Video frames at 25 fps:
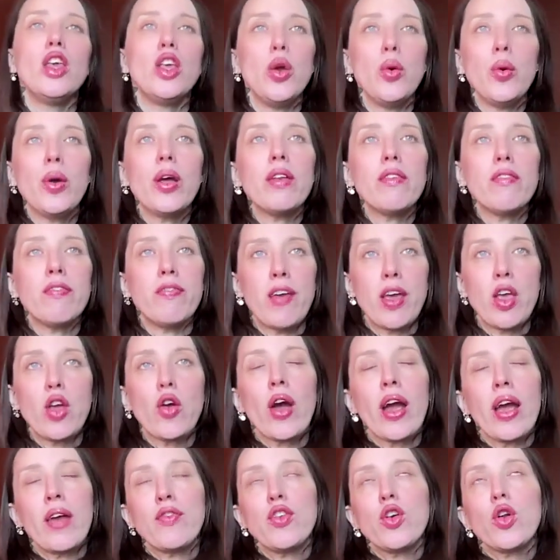you can
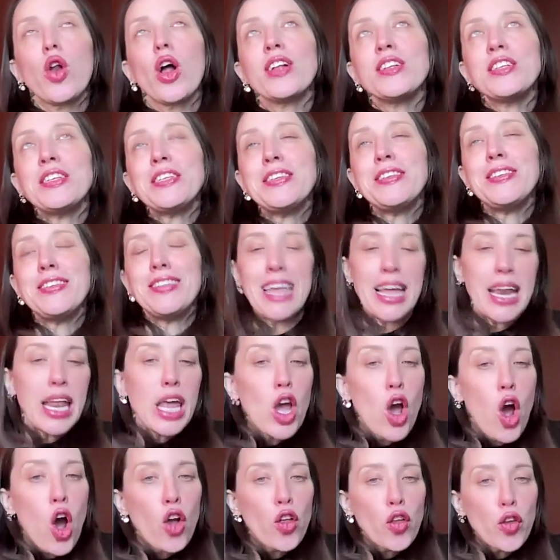figure if you're not
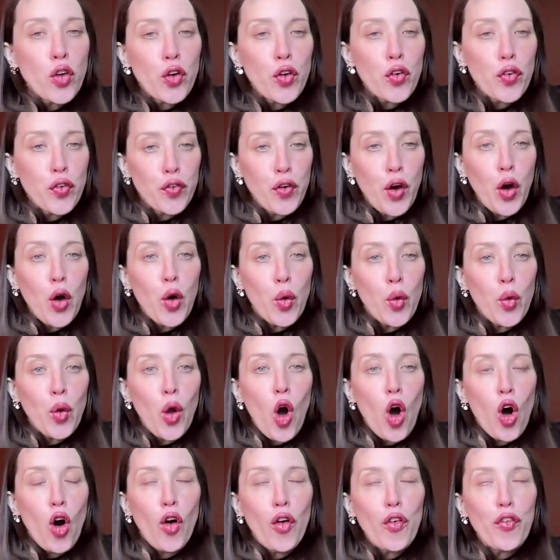sitting on your phone
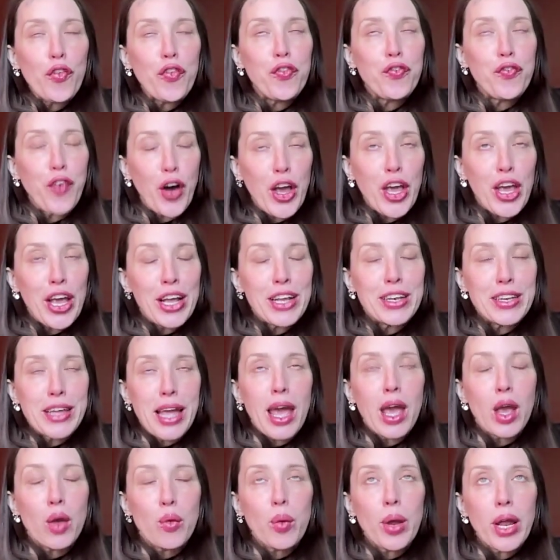all fucking
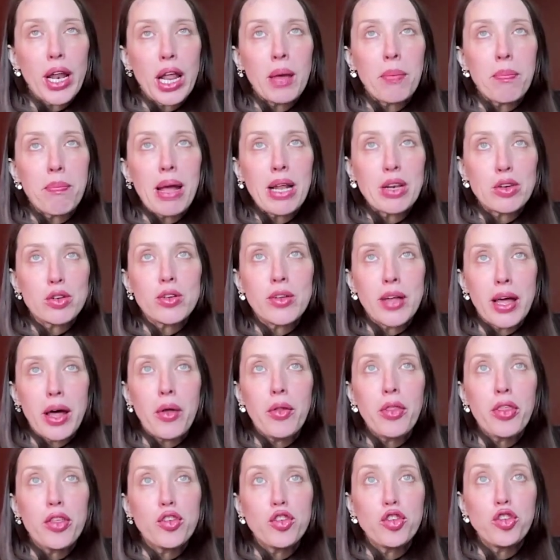day reading mental
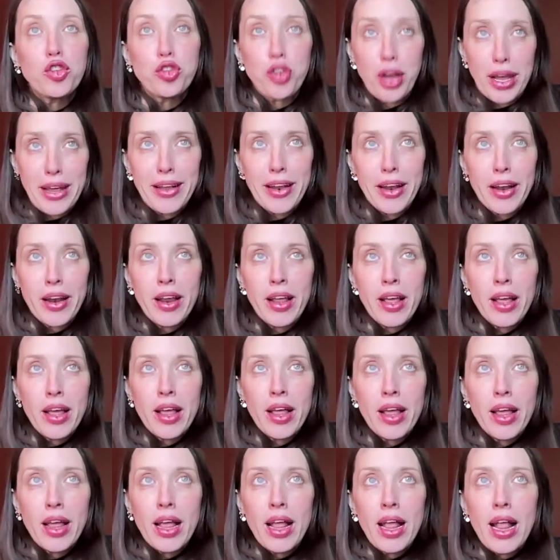health shit,
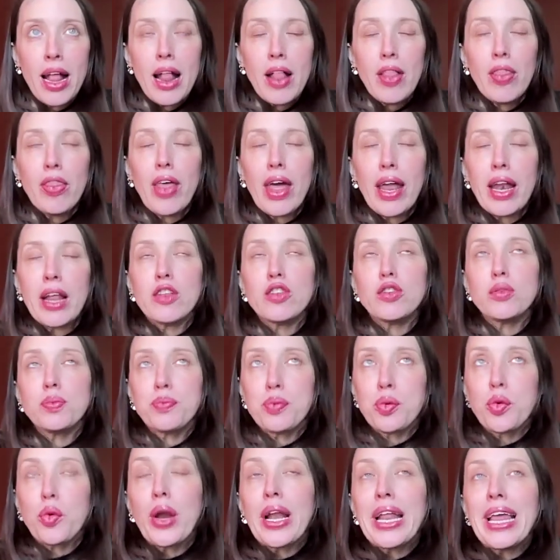then it's
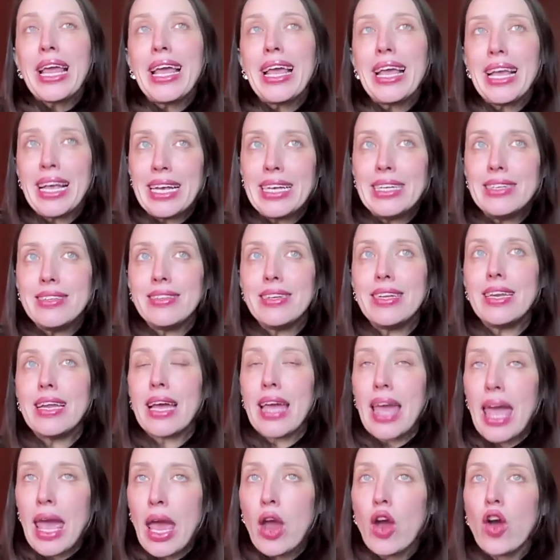pretty easy
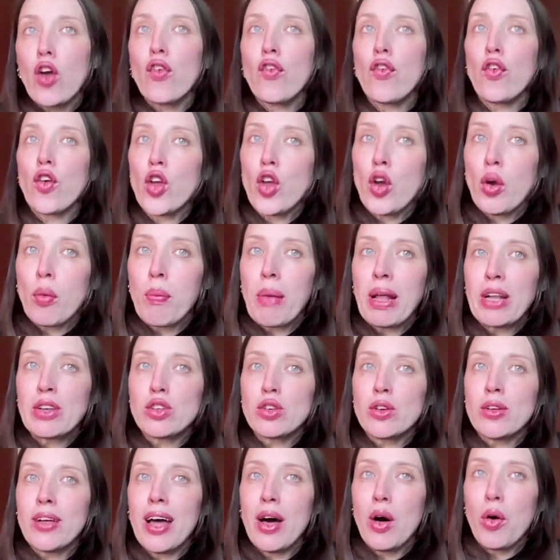to care for your
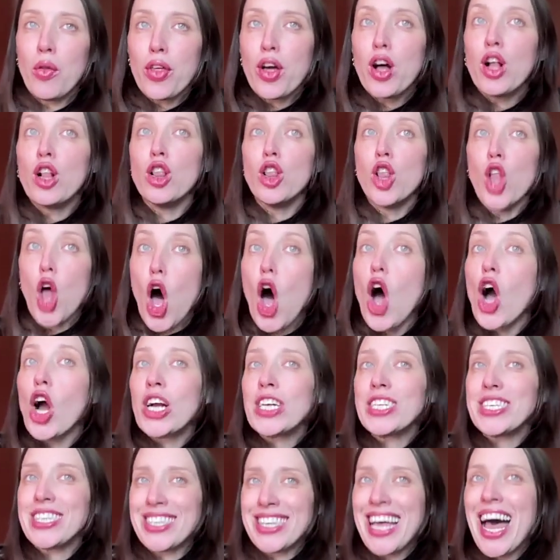mental health
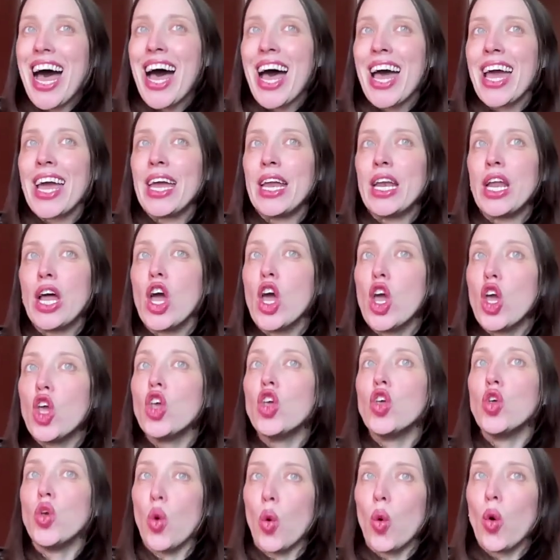alongside
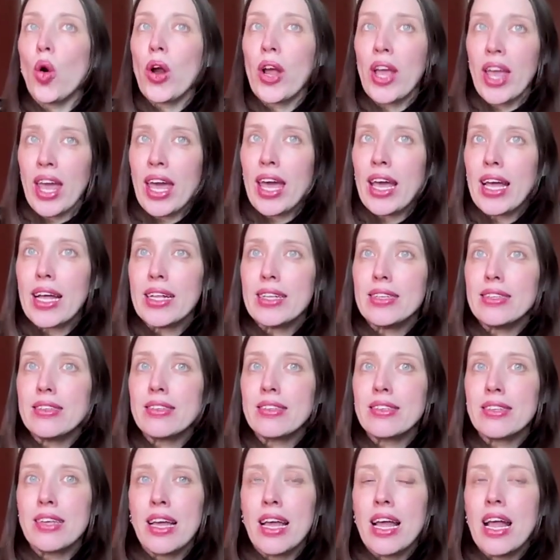your
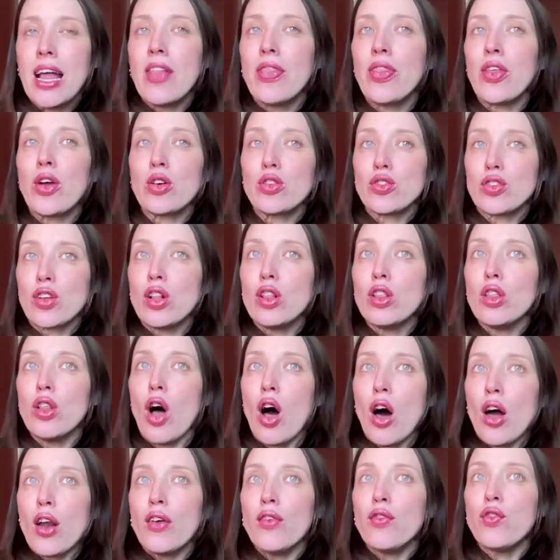kids. There's a
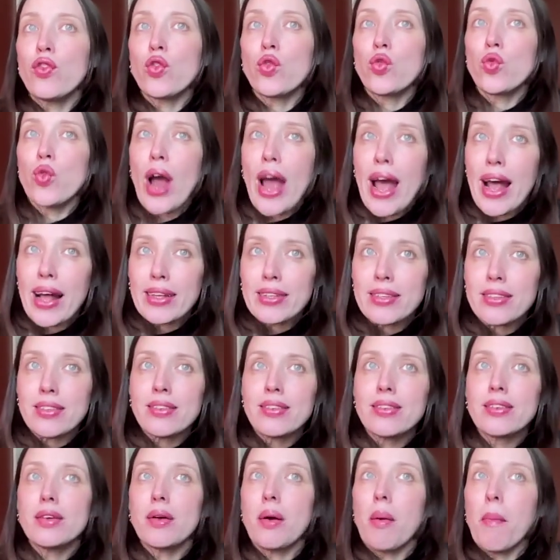lot of
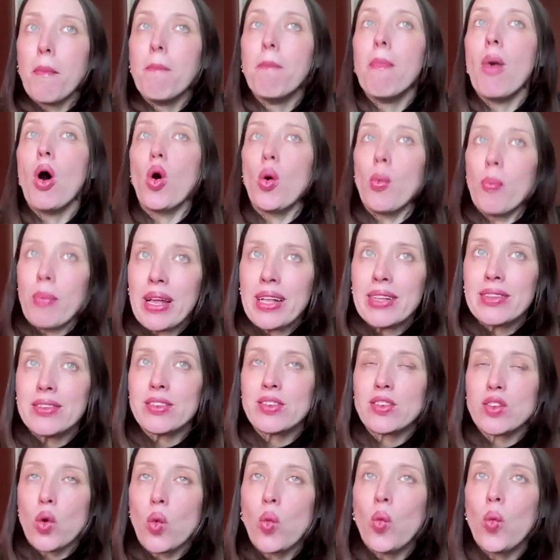rest
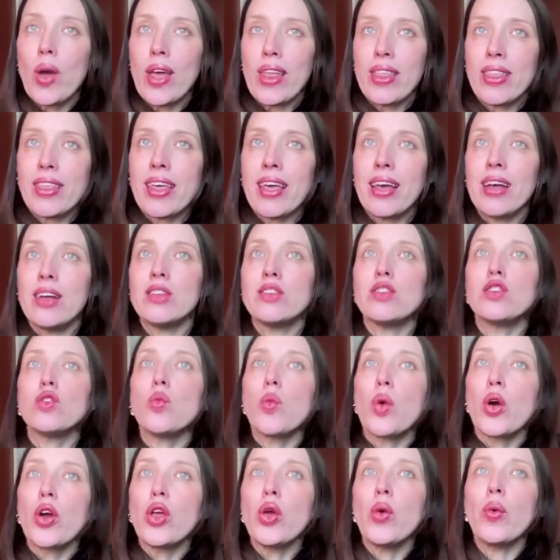moments with kids
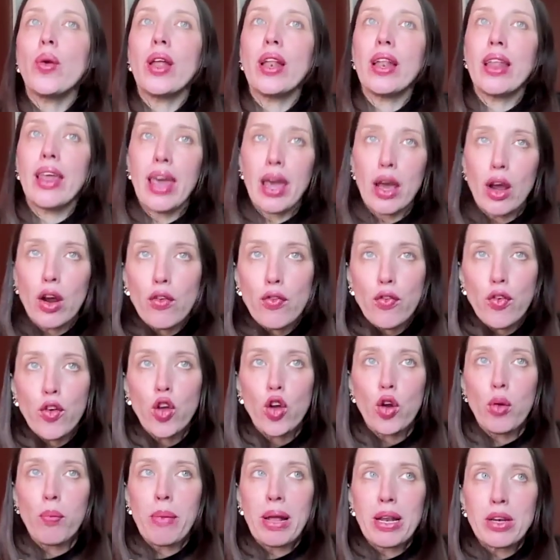where you can care for
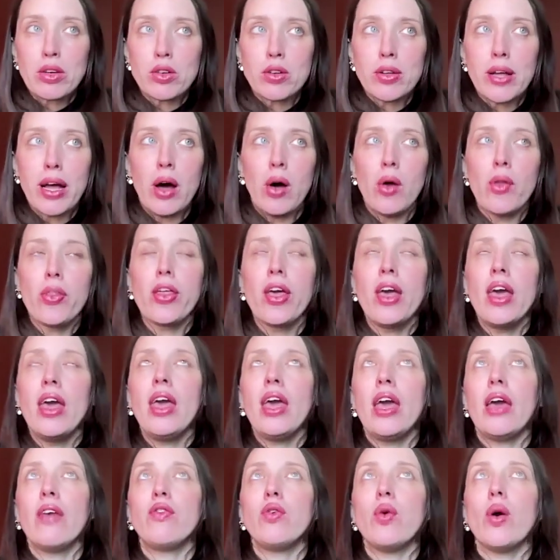your mental health
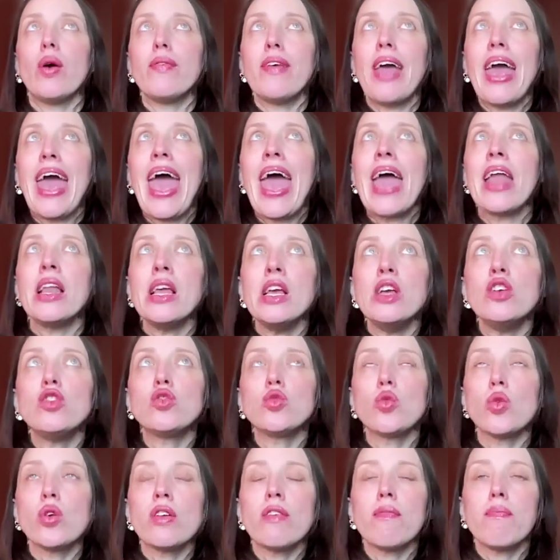if you have any
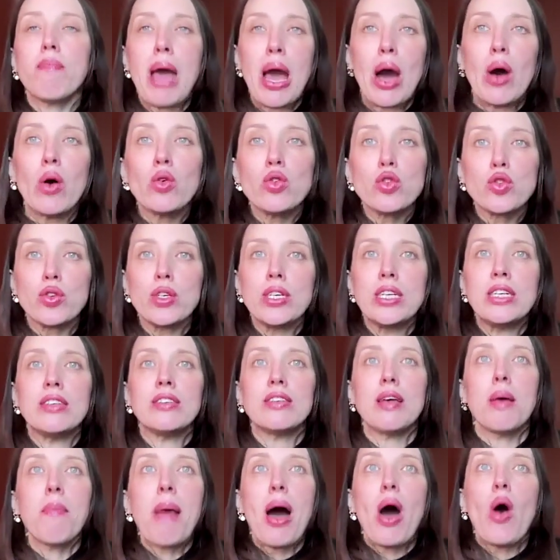sort of
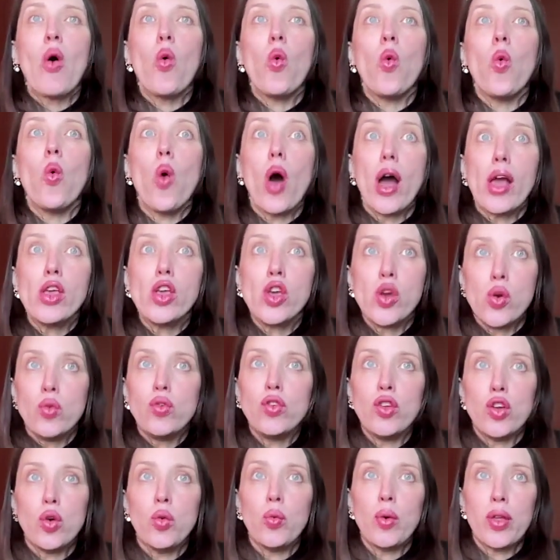boundaries about what you
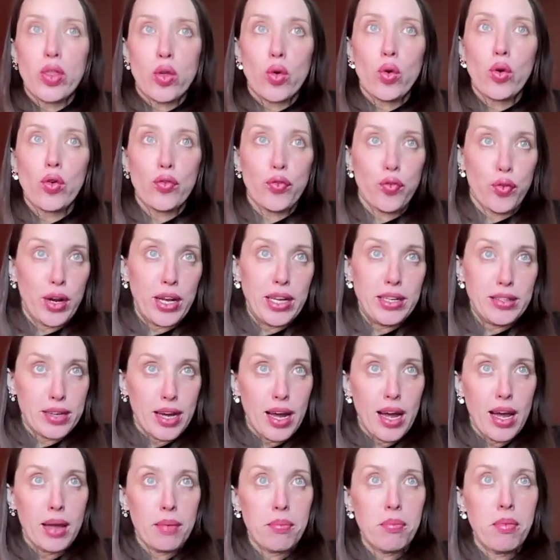do with your free
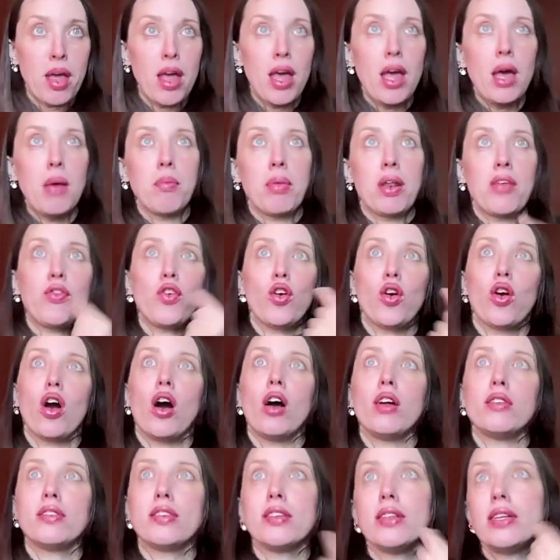time. But if you're
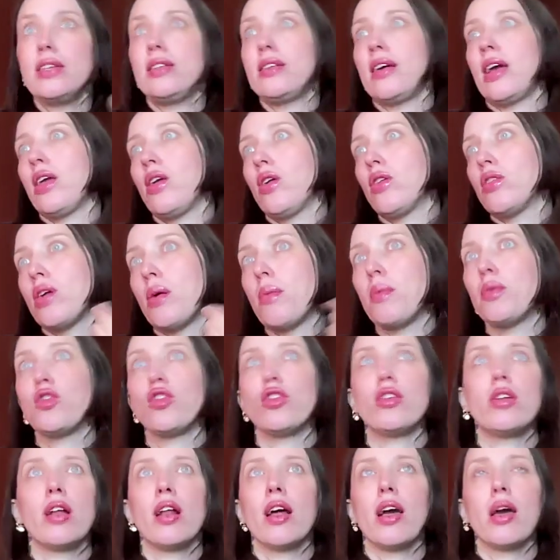constantly taking your
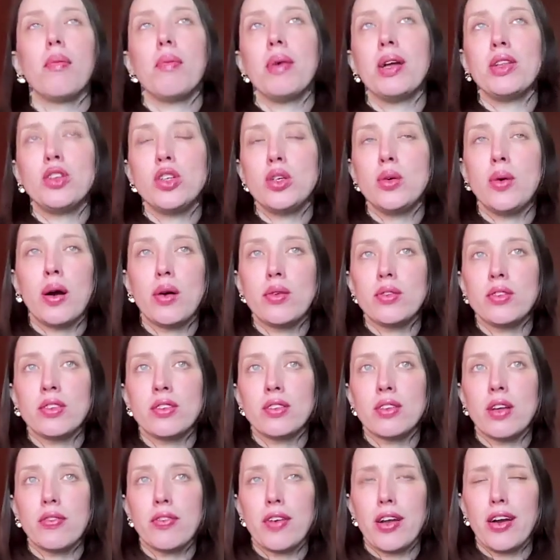temperature, did I get my 2 hours of
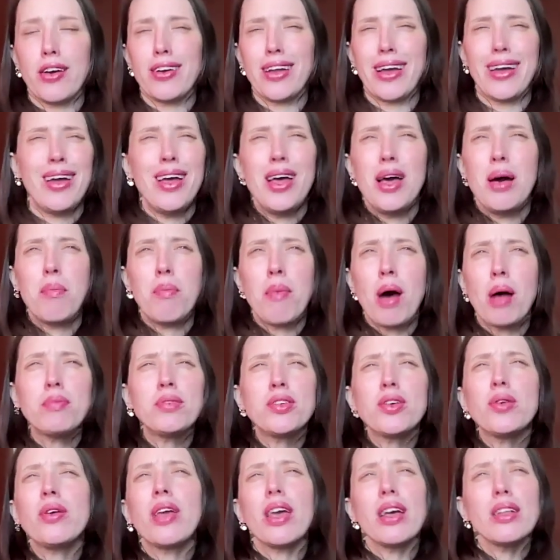self-care a day? Moms
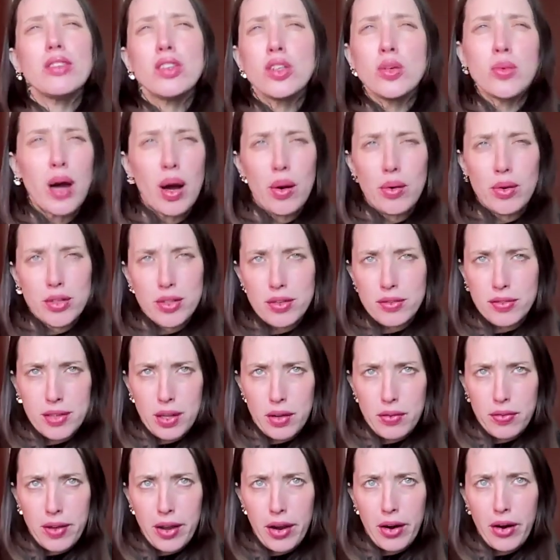don't get 2 hours of
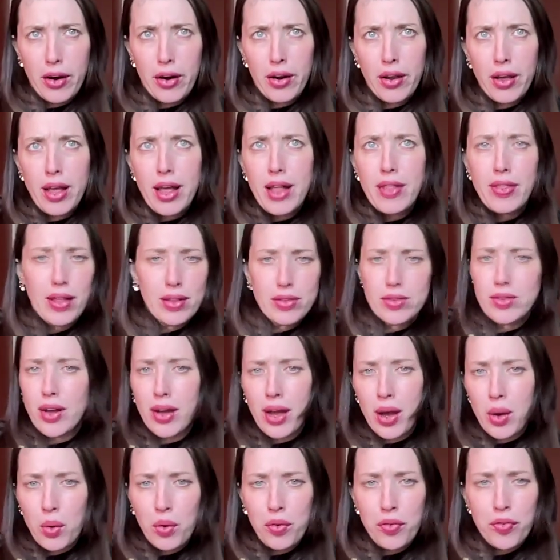self-care. That's
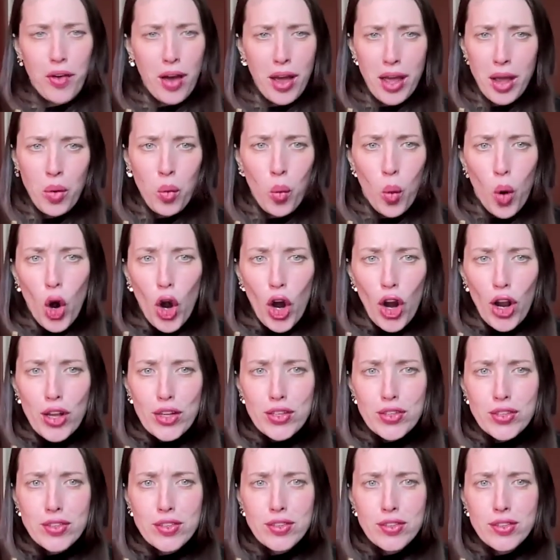not how it fucking
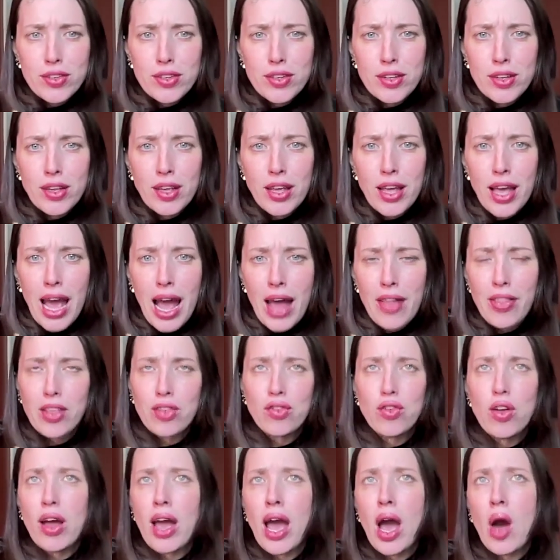works. And
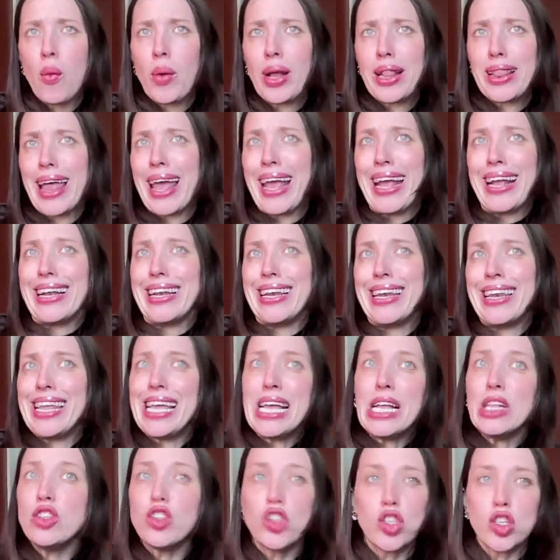that's not how it like
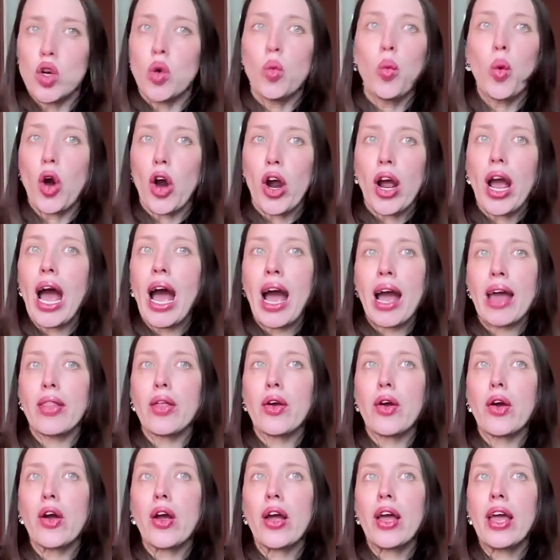needs to work
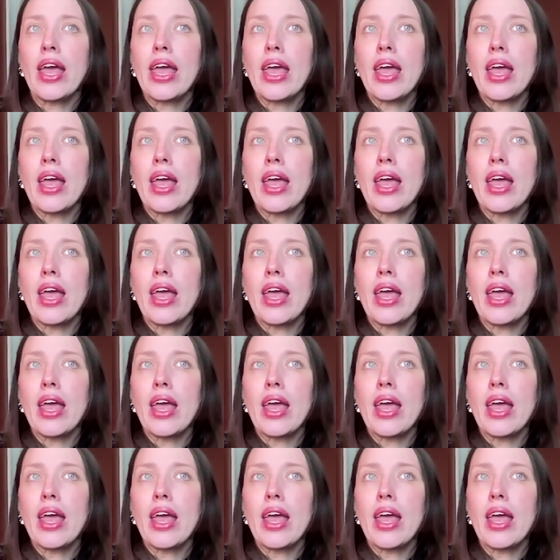either.